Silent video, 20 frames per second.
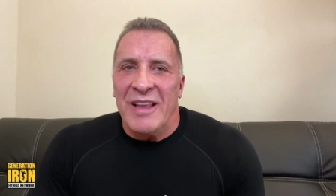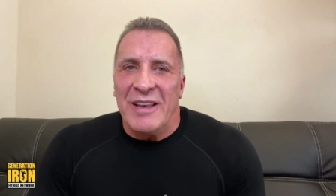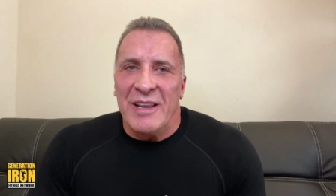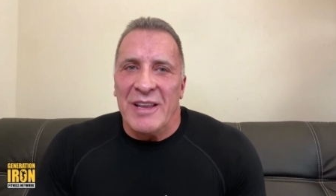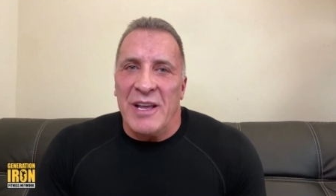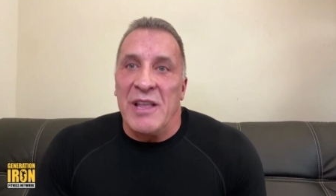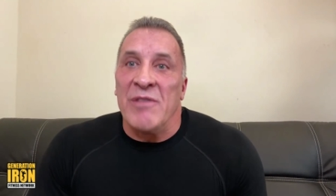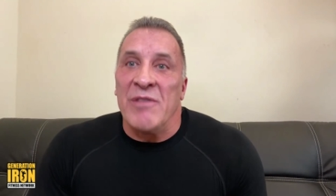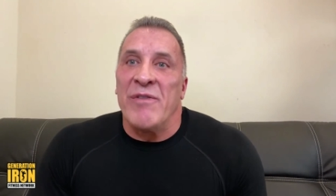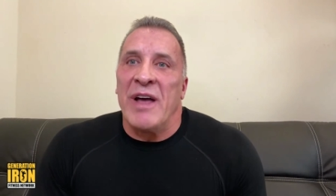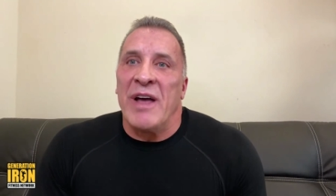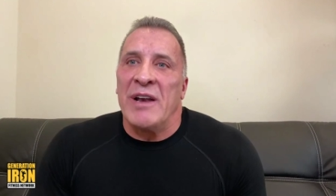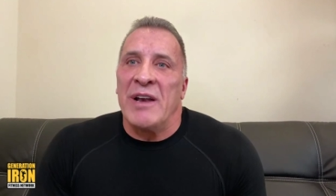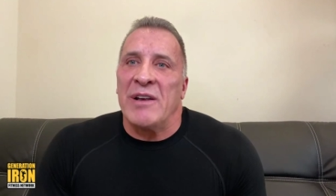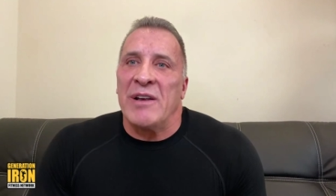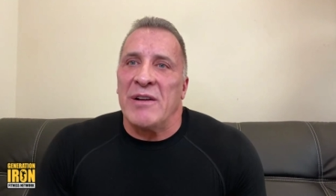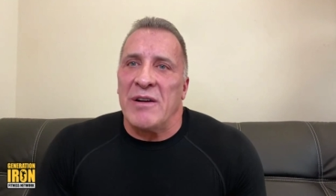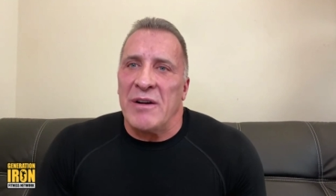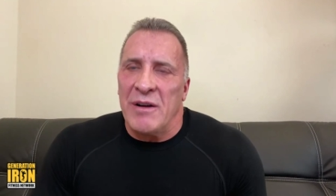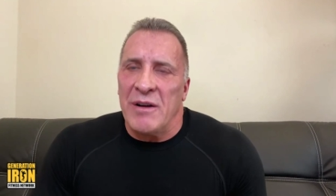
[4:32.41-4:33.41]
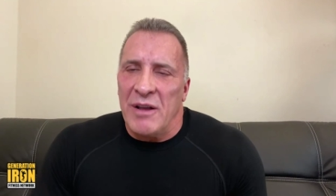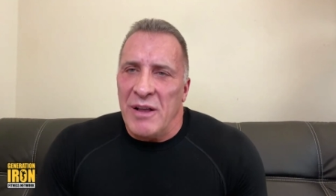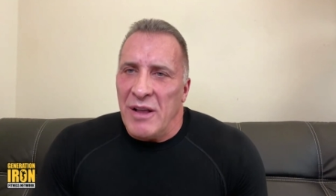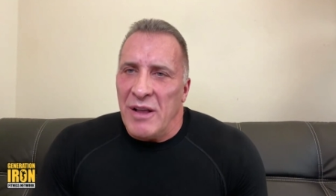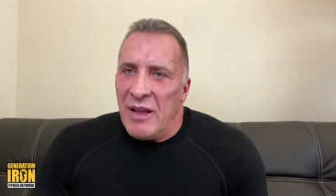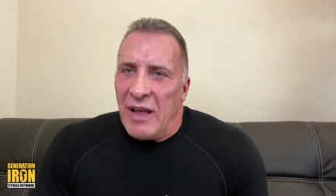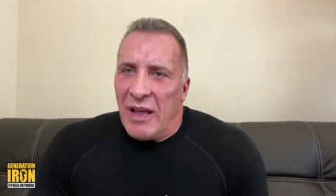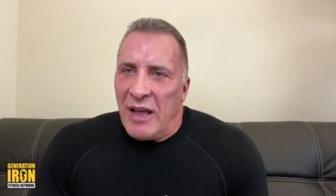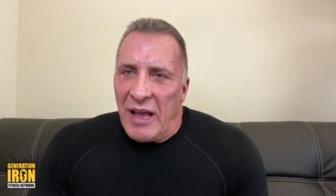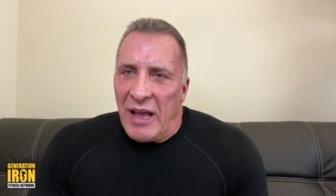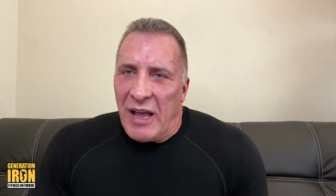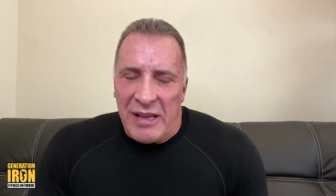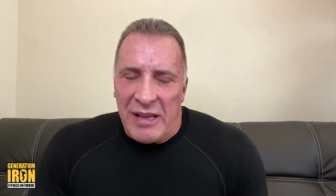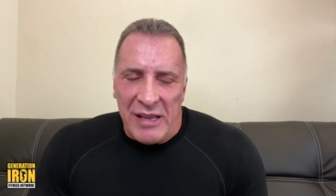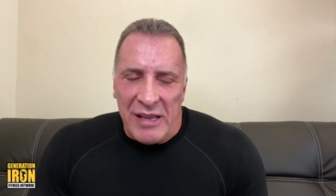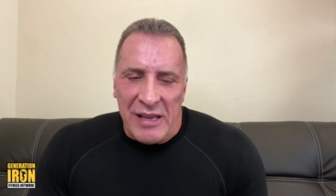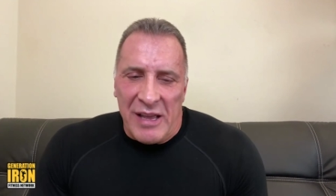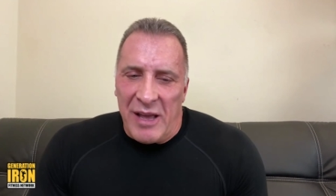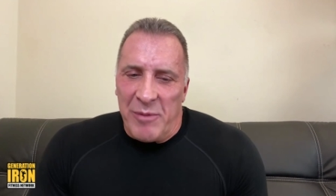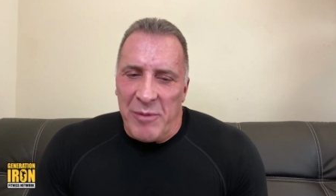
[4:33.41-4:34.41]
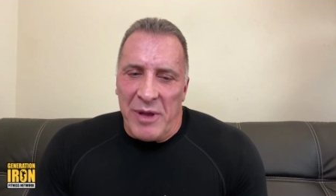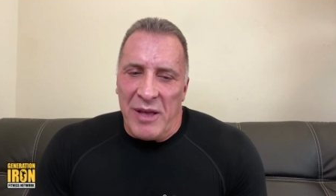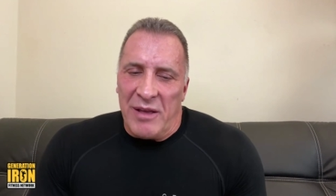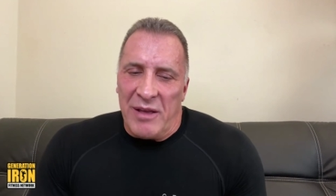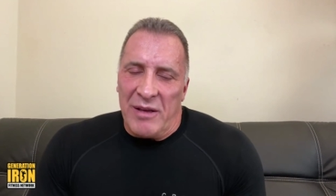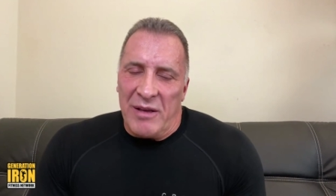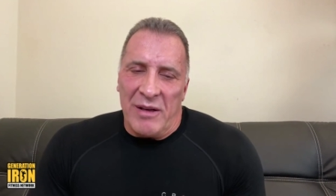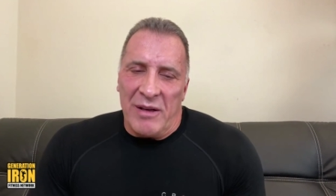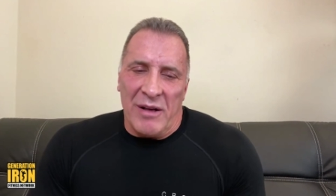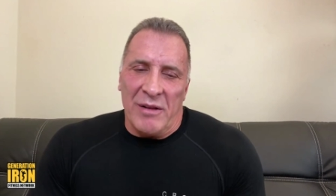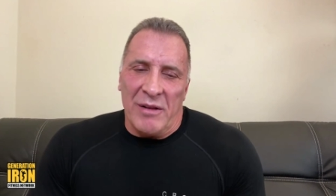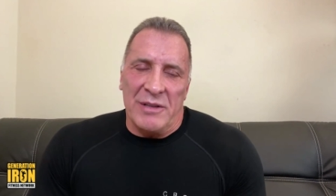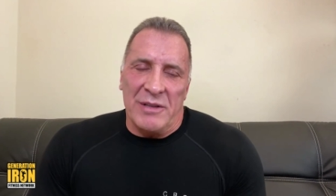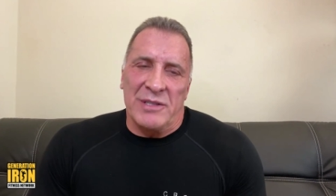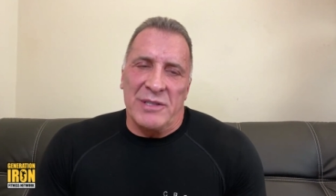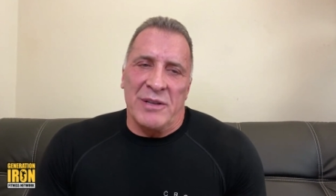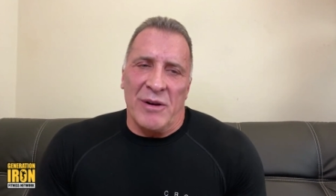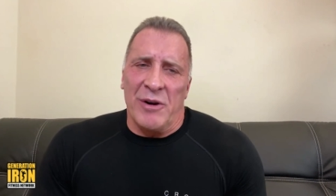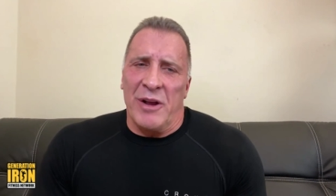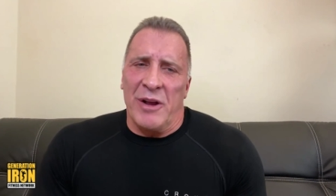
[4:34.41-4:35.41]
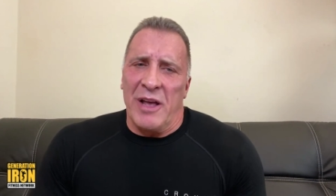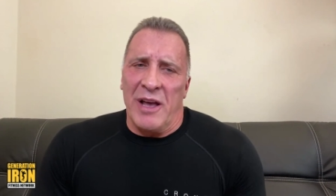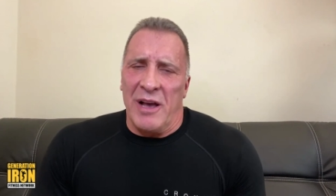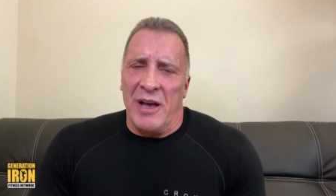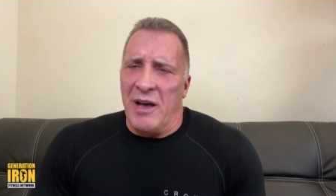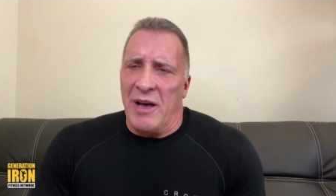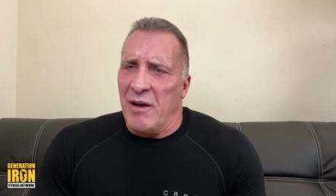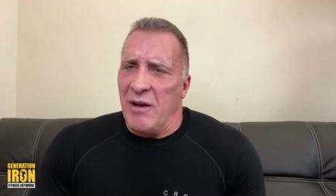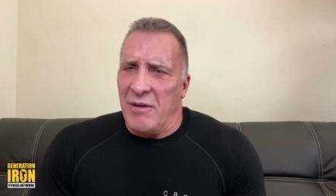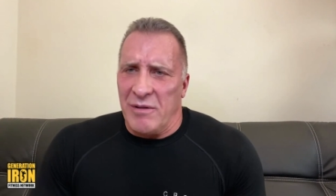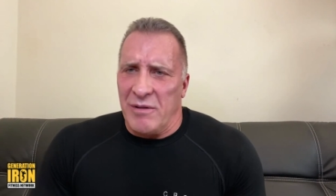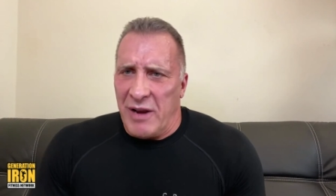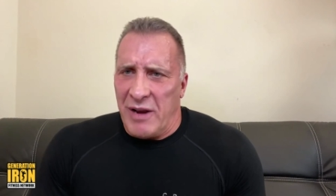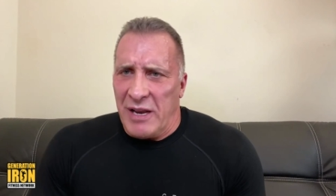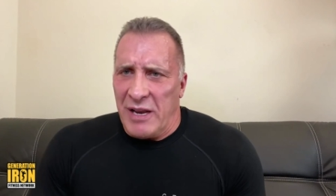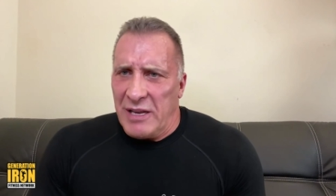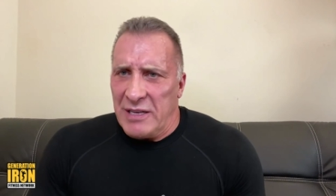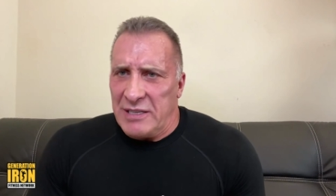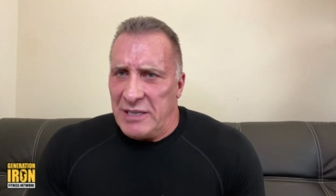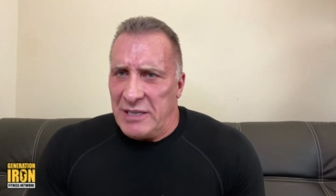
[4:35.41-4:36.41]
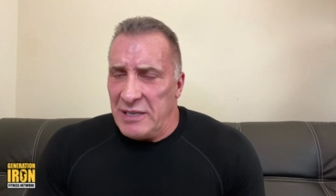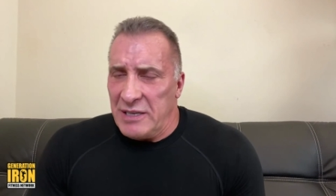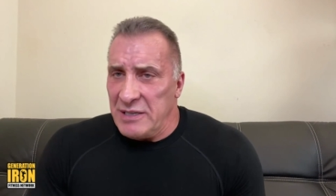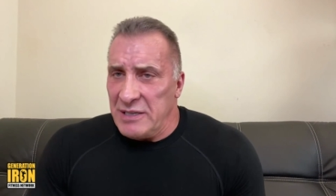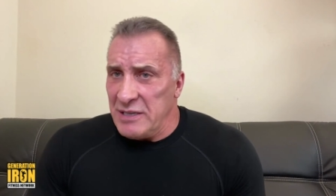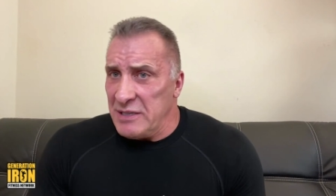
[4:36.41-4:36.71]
the inventor, and he gave me all the story of how great this is.